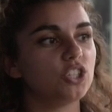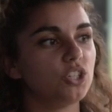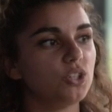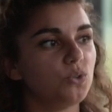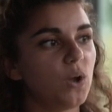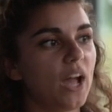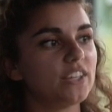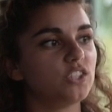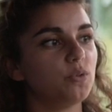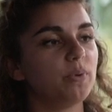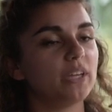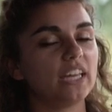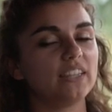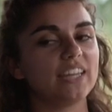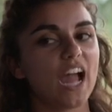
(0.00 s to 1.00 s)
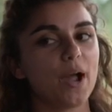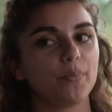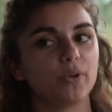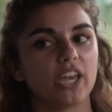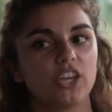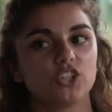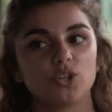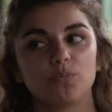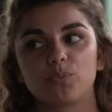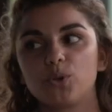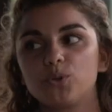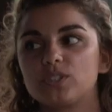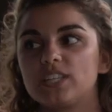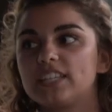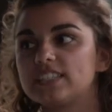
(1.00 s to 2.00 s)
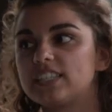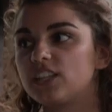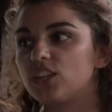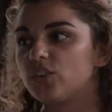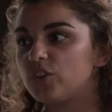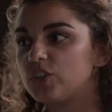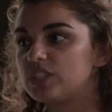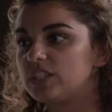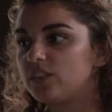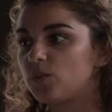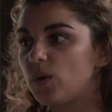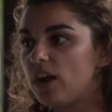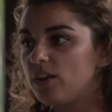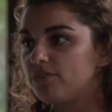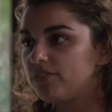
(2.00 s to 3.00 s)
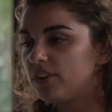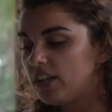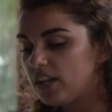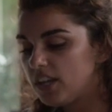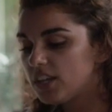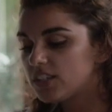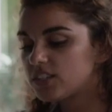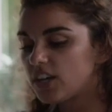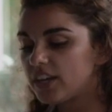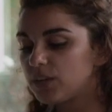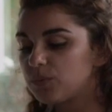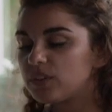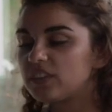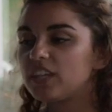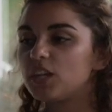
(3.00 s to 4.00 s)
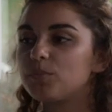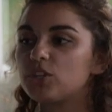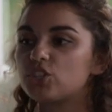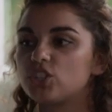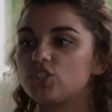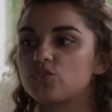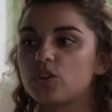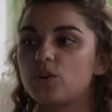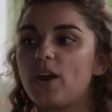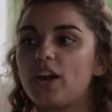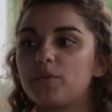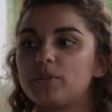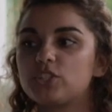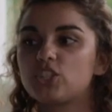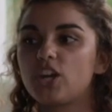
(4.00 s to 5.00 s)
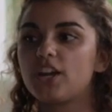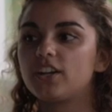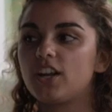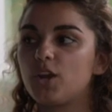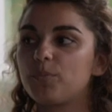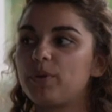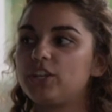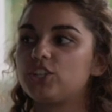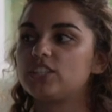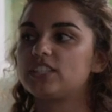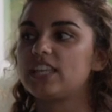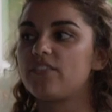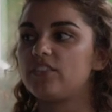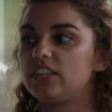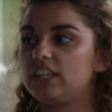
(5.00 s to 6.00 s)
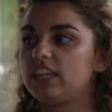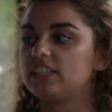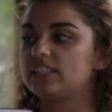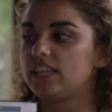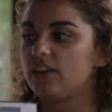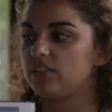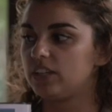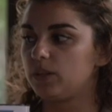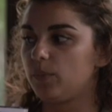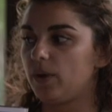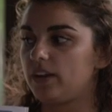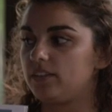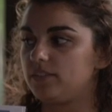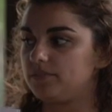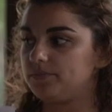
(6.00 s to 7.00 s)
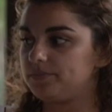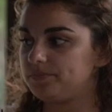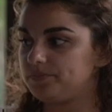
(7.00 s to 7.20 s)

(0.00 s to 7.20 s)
to you as you begin the application process to the University of Guelph, starting with the admissions requirement chart on pages 70 and 71.